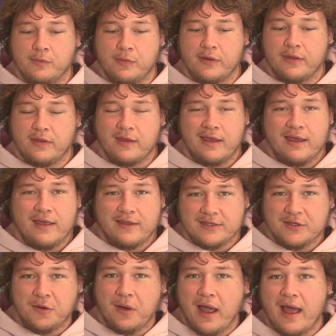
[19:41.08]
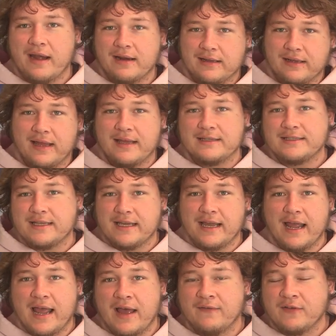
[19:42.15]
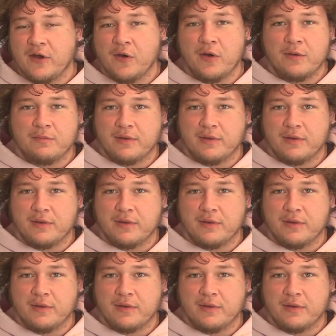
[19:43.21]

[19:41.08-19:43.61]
with this whole at a glance thing I have going,